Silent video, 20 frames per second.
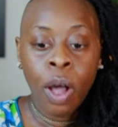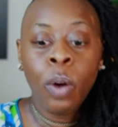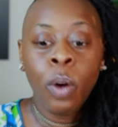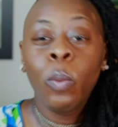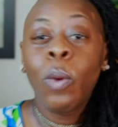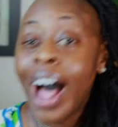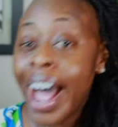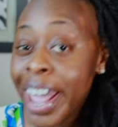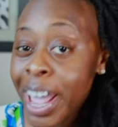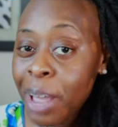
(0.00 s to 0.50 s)

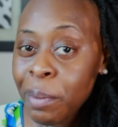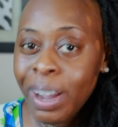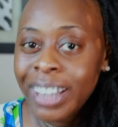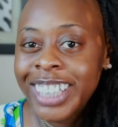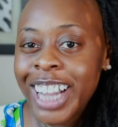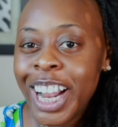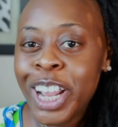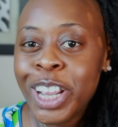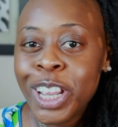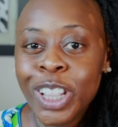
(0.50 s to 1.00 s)
Why am I
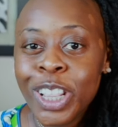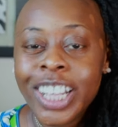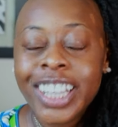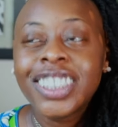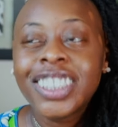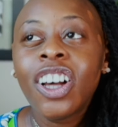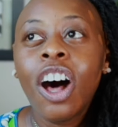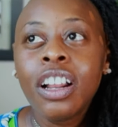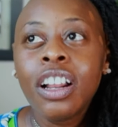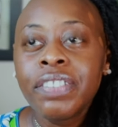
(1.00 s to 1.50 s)
telling you
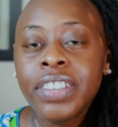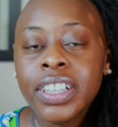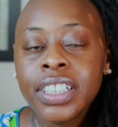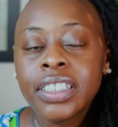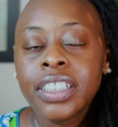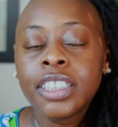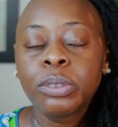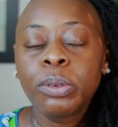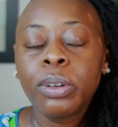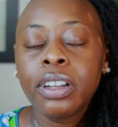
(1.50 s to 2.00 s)
this? All of these
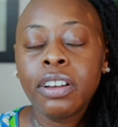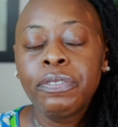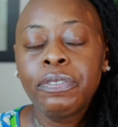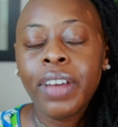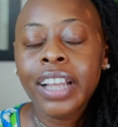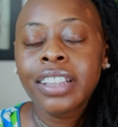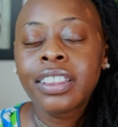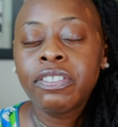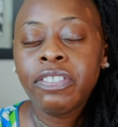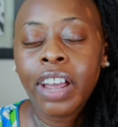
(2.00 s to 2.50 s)
things will
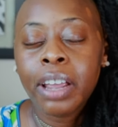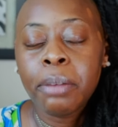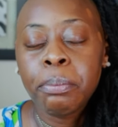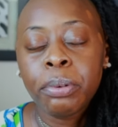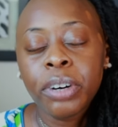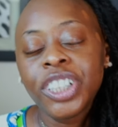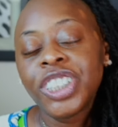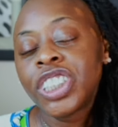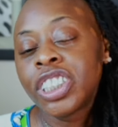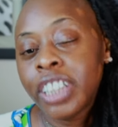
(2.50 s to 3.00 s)
affect the
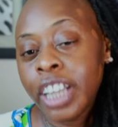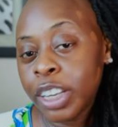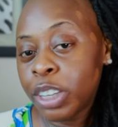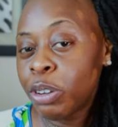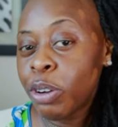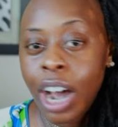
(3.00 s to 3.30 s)
vibration that you